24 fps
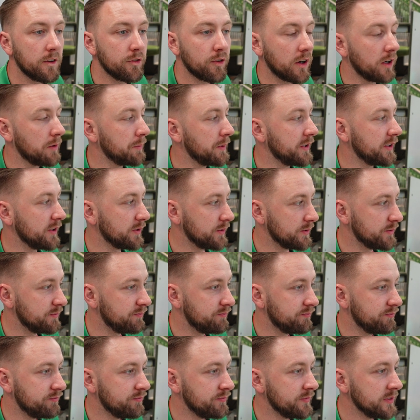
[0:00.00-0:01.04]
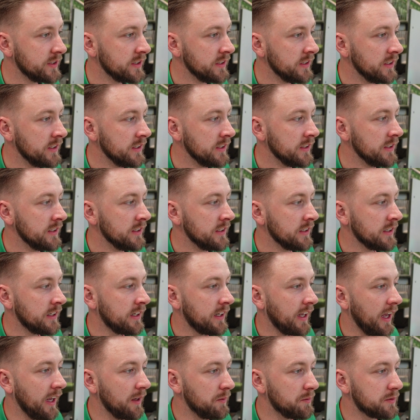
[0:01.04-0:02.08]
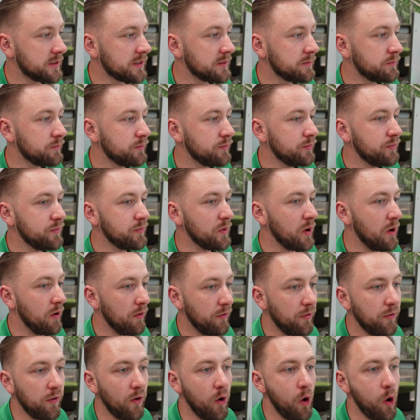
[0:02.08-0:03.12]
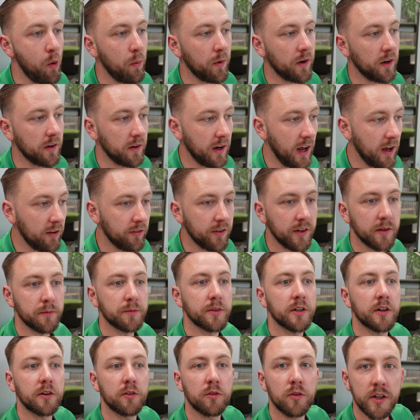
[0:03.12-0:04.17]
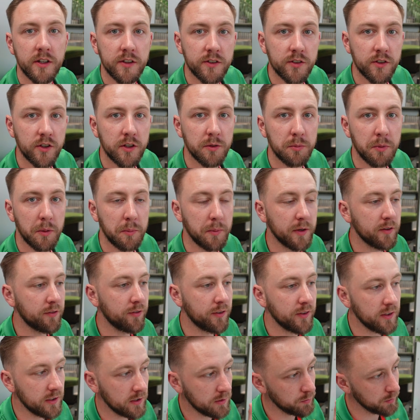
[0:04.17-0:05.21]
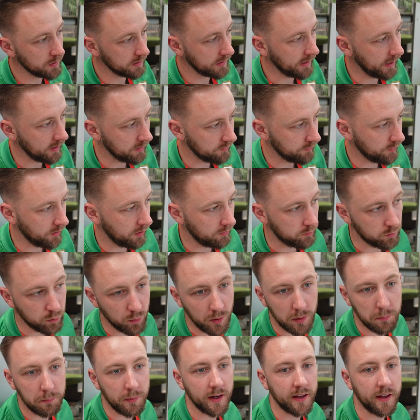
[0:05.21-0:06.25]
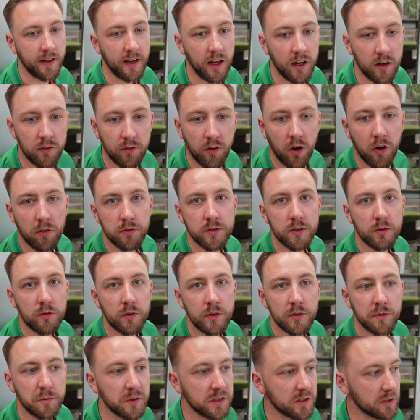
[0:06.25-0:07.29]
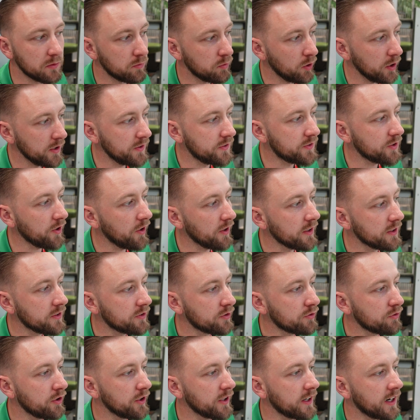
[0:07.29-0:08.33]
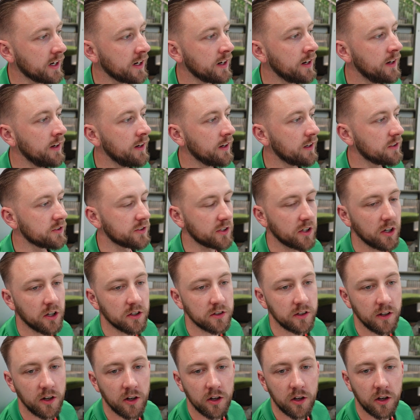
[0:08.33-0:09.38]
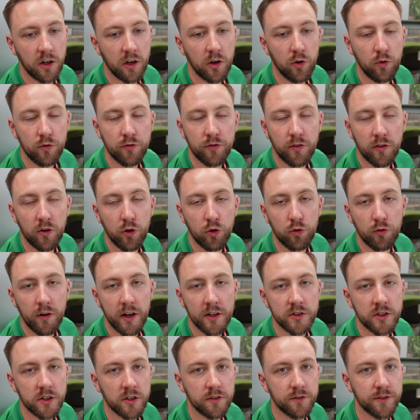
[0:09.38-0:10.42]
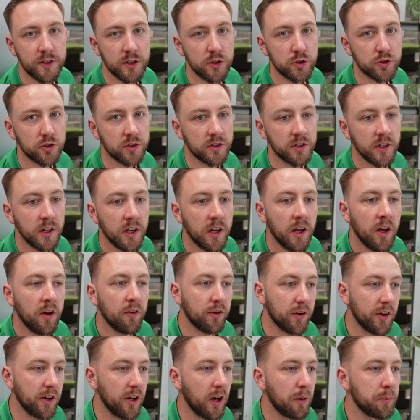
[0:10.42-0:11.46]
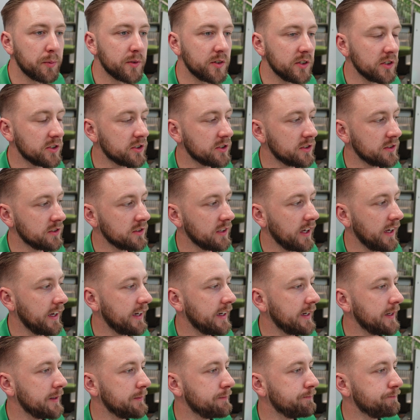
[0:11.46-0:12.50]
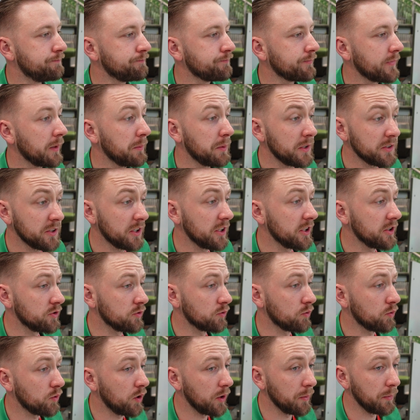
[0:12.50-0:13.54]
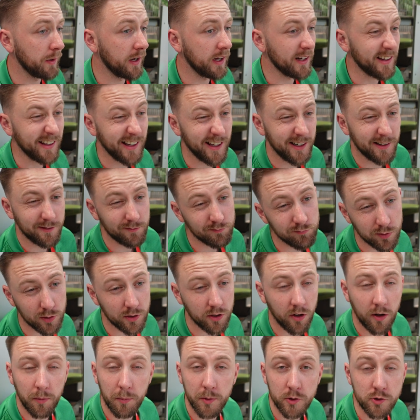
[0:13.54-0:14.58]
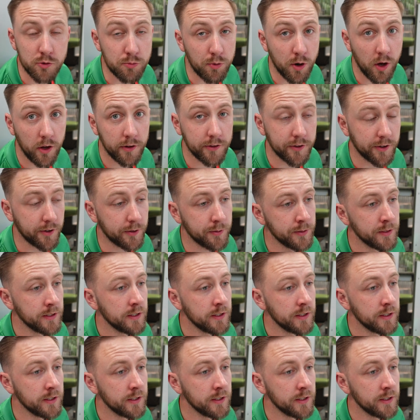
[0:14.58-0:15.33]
going to be doing games going forward, I'd have him to the right side of my midfield, getting involved wing back and getting involved with the right sided striker, because it caused a lot of unrest and confusion for the opposition. But I thought he'd done quite well. Again, we're talking about Gibraltar though,